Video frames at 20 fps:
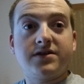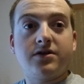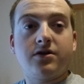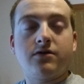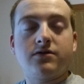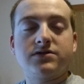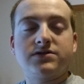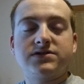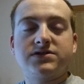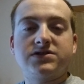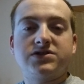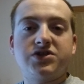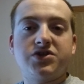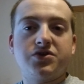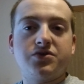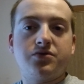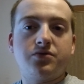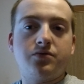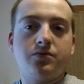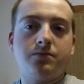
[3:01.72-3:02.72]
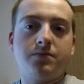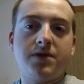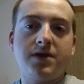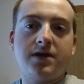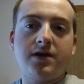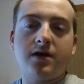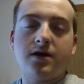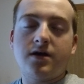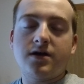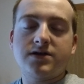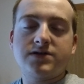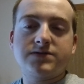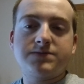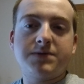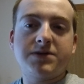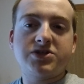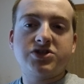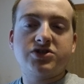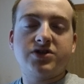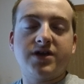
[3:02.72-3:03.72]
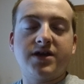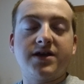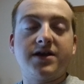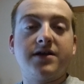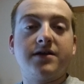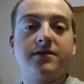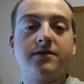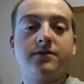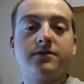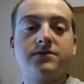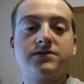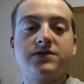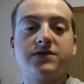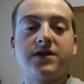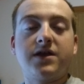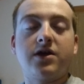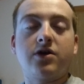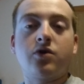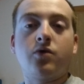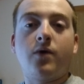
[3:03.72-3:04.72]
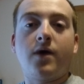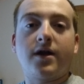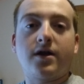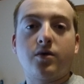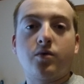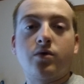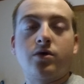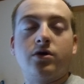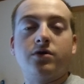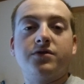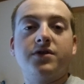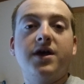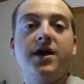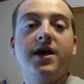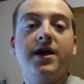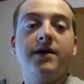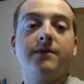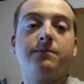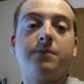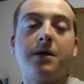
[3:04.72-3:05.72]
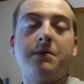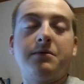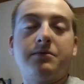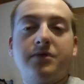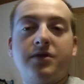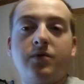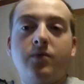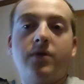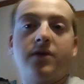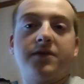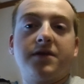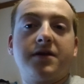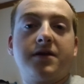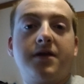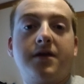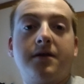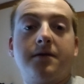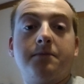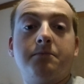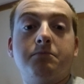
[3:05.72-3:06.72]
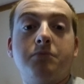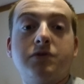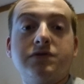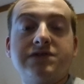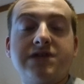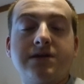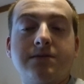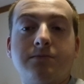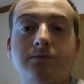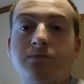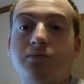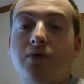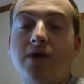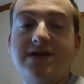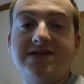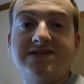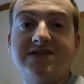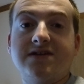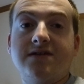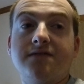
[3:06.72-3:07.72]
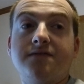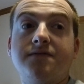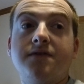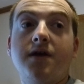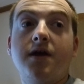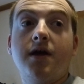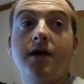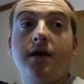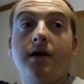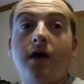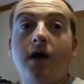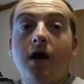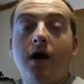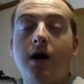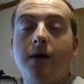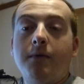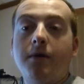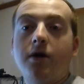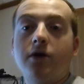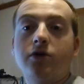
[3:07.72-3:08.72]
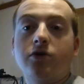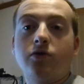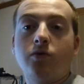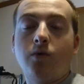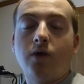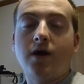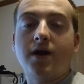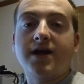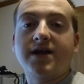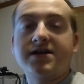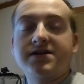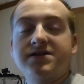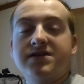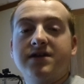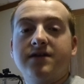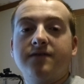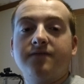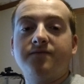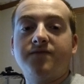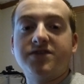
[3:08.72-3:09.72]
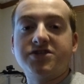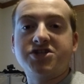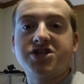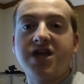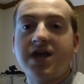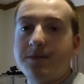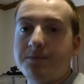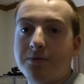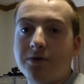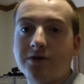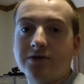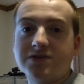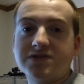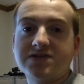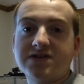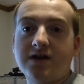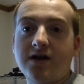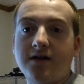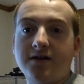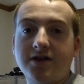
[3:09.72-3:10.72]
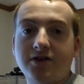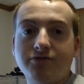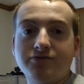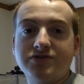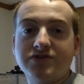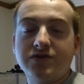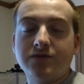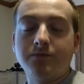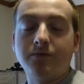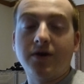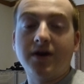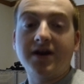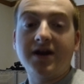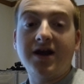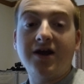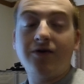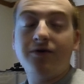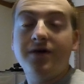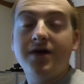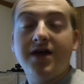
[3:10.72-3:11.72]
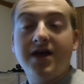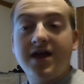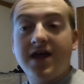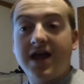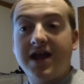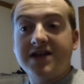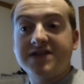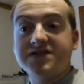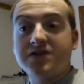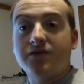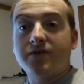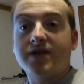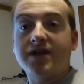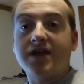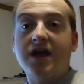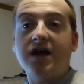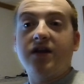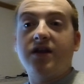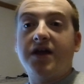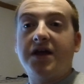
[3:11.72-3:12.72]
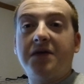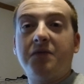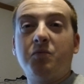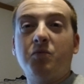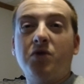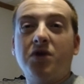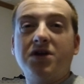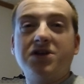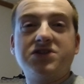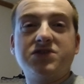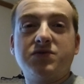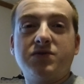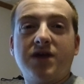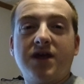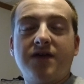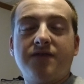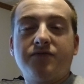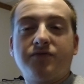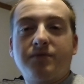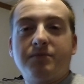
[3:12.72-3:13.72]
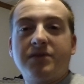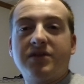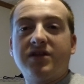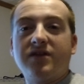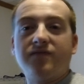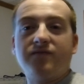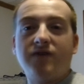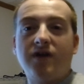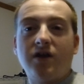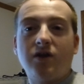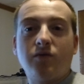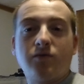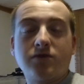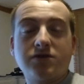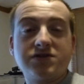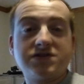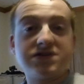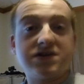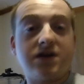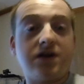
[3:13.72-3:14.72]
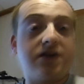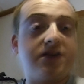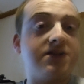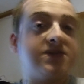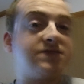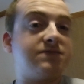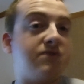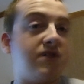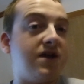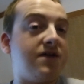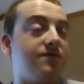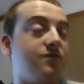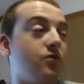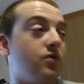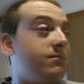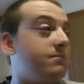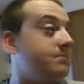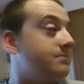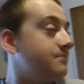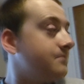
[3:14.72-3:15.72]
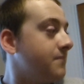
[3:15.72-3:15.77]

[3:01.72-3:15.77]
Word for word: known to be, especially to the aquatic world, probably one of the most impressive aquatic fish keepers on YouTube right now. And he's already got like, what, 2.5–3 million followers on his platform.